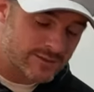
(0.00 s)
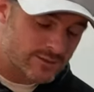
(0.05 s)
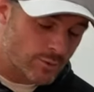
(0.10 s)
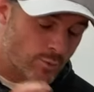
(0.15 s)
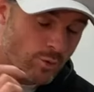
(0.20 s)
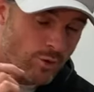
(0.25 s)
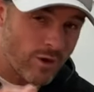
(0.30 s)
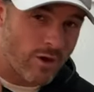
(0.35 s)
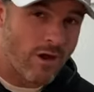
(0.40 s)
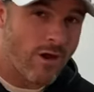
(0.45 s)
So
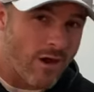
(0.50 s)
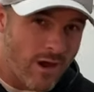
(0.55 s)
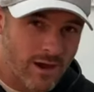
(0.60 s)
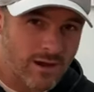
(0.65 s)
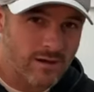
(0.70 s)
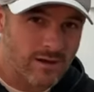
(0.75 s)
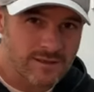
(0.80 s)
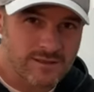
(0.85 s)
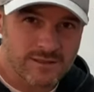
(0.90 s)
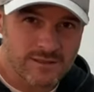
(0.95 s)
what I
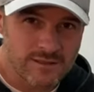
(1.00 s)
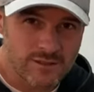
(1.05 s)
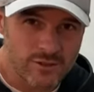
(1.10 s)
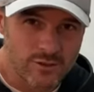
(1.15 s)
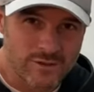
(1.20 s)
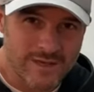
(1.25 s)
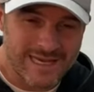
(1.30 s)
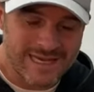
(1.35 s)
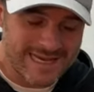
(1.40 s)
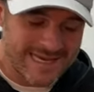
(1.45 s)
like to
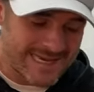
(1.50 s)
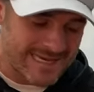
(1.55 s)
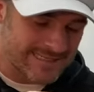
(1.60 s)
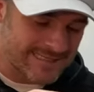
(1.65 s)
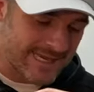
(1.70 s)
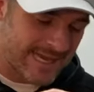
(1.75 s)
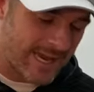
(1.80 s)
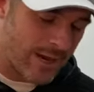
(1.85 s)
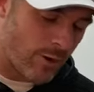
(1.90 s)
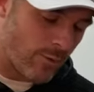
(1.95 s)
do is
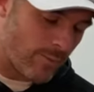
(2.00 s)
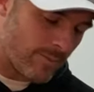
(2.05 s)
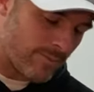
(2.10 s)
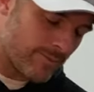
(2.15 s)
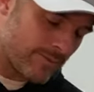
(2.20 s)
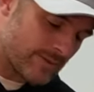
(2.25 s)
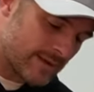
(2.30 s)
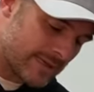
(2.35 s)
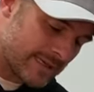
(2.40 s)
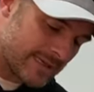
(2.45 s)
help
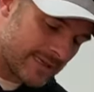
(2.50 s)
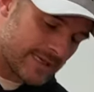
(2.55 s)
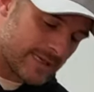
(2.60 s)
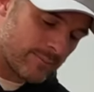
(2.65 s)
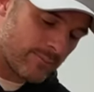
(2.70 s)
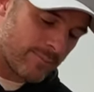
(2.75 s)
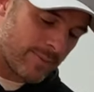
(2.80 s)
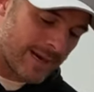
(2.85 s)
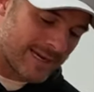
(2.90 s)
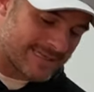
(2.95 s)
the
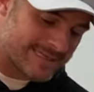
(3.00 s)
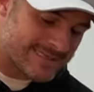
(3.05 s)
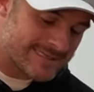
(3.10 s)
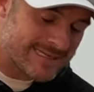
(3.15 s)
kid by